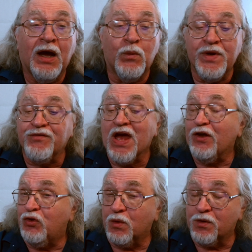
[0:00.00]
We've
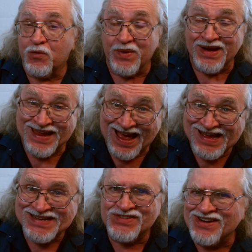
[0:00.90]
got 2 or 3
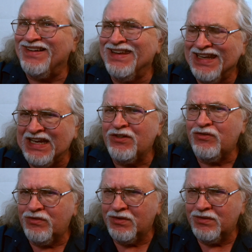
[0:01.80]
guys there at
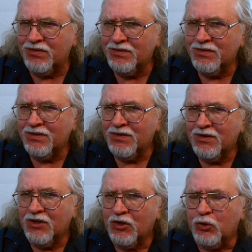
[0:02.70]
least
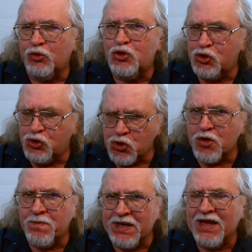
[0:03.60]
who
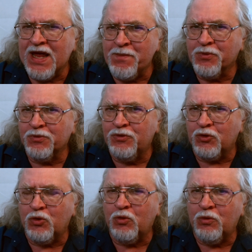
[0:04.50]
should be able
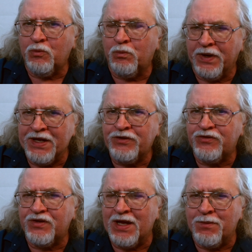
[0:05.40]
to
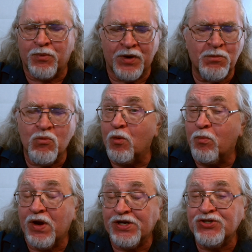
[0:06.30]
blitz and bring more
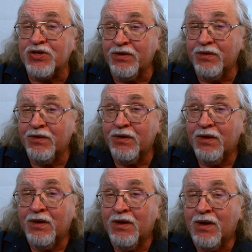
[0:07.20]
pressure.
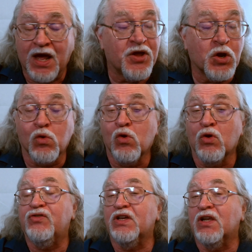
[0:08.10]
I think we're going
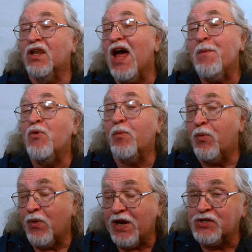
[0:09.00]
to see a lot more
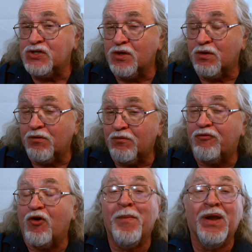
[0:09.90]
pressure
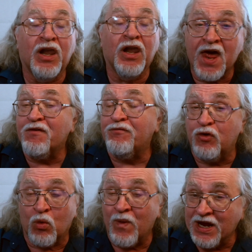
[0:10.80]
from a lot of
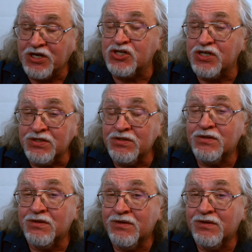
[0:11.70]
directions.